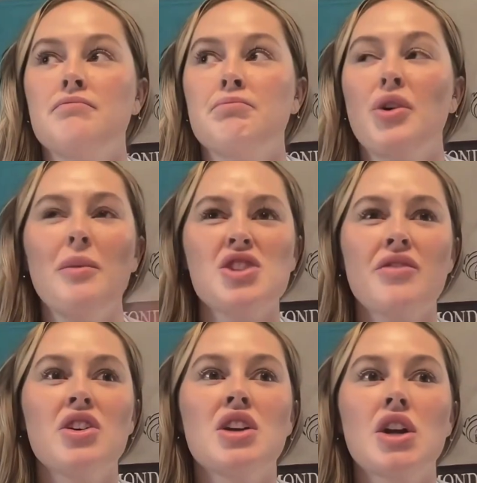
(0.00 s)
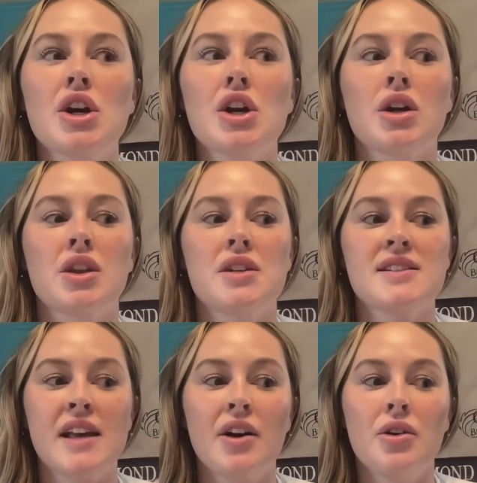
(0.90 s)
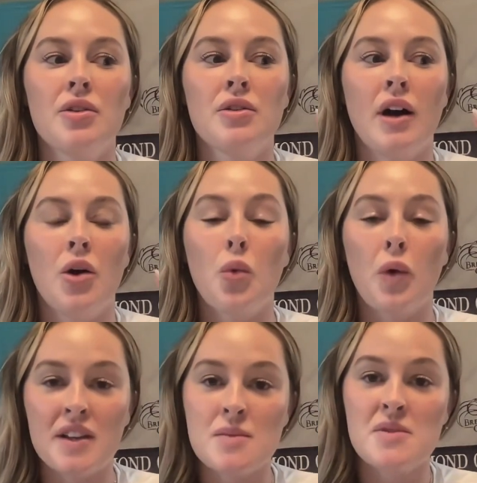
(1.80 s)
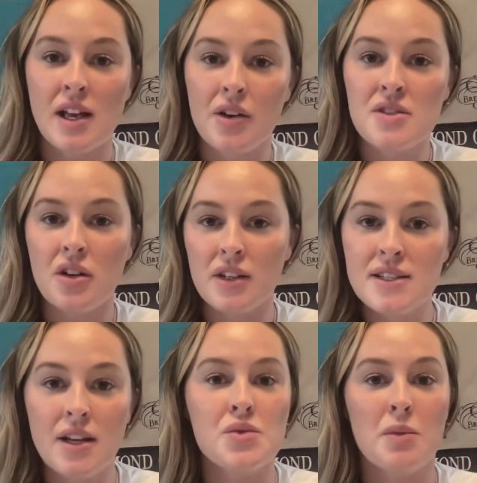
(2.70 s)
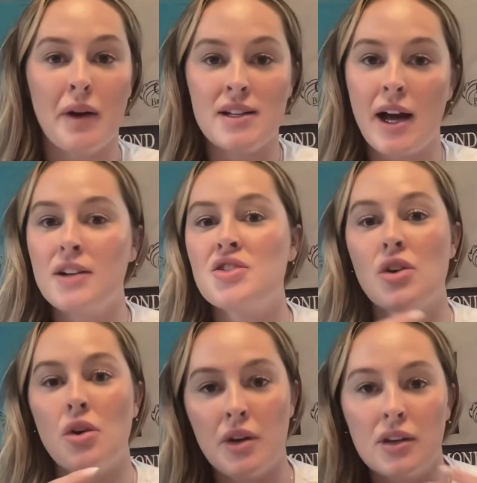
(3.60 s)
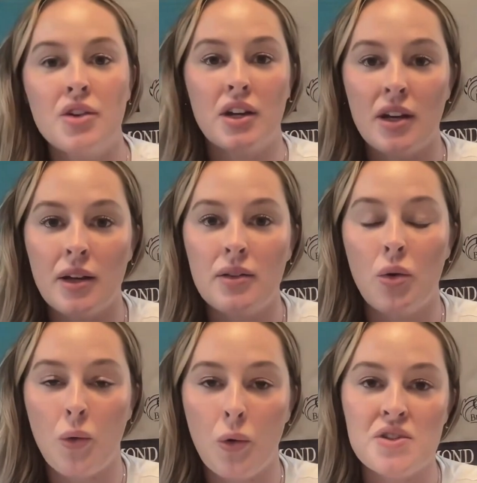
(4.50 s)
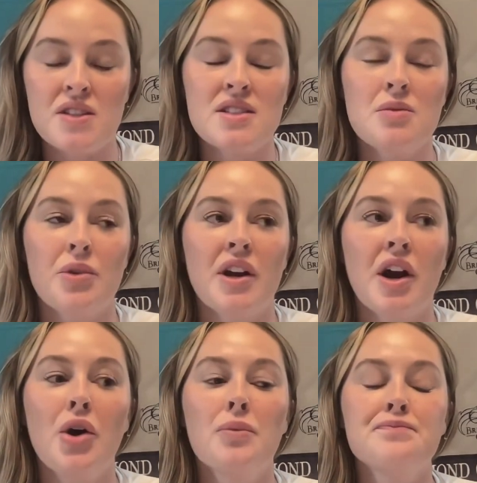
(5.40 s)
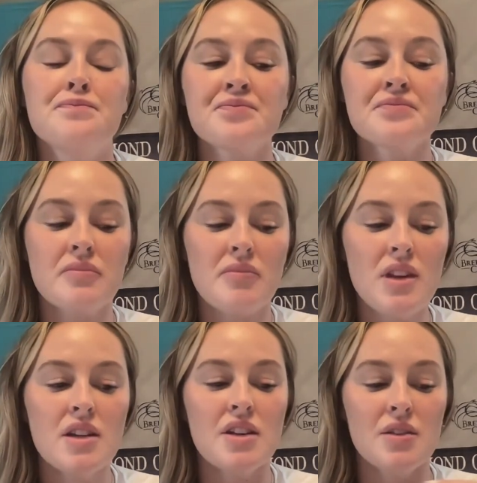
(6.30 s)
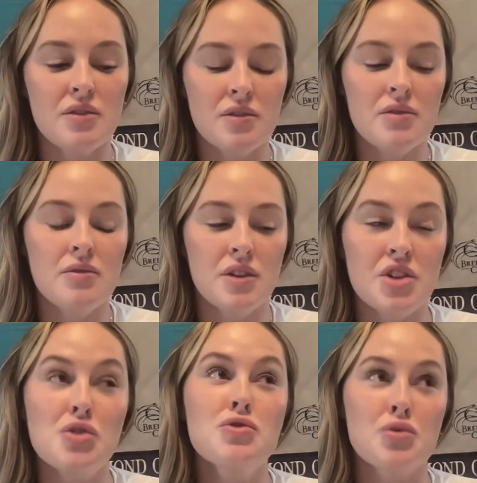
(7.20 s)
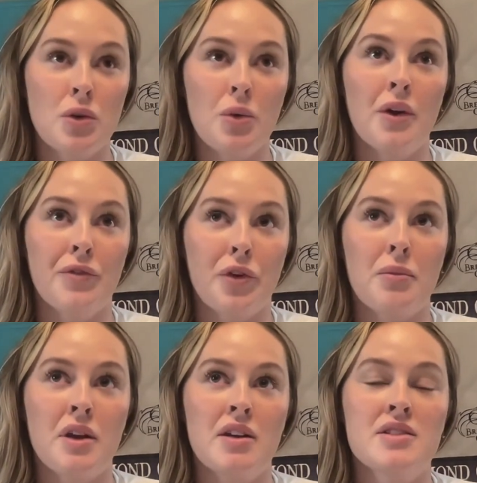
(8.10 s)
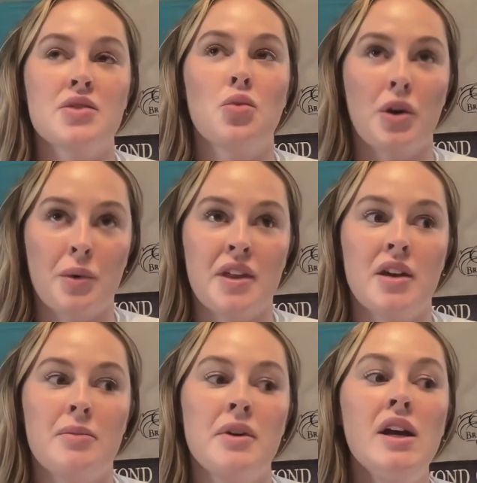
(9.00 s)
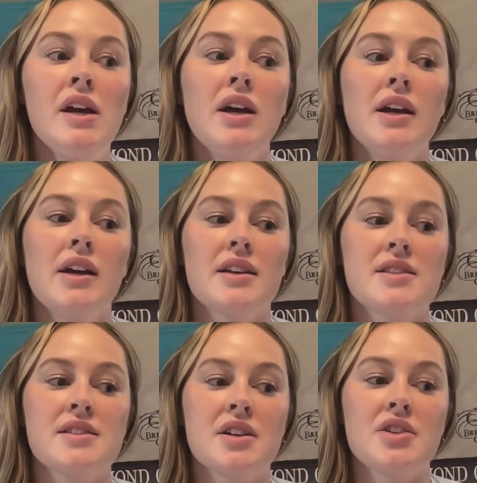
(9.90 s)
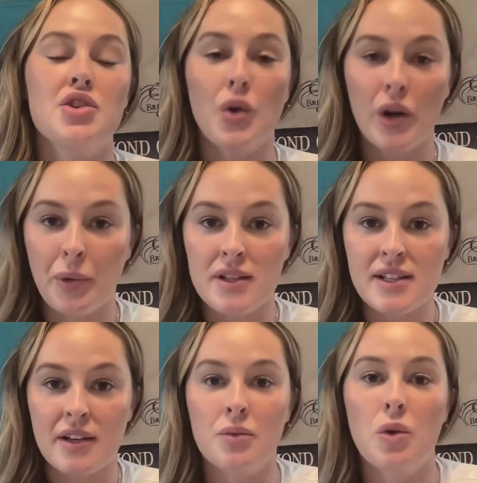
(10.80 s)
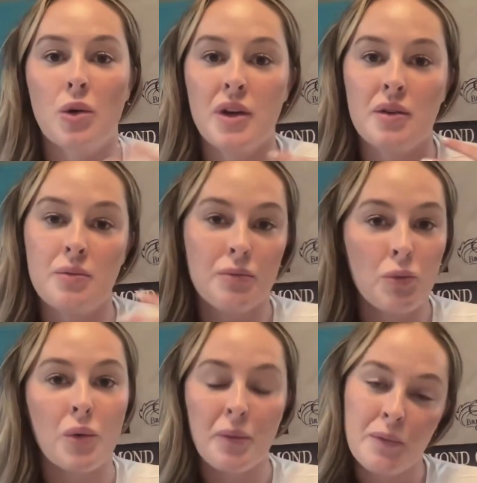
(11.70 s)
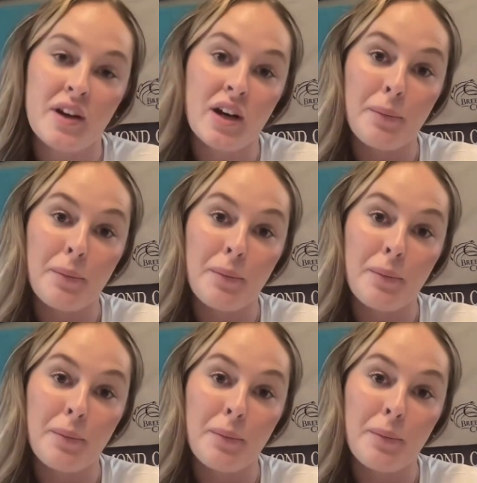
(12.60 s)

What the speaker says: pretty much every year, the sale, I'll work some sales, yearling sales with my dad, just going and looking at horses to bring home. And then the usual one for me to work with him is the New York bred sale, where we ended up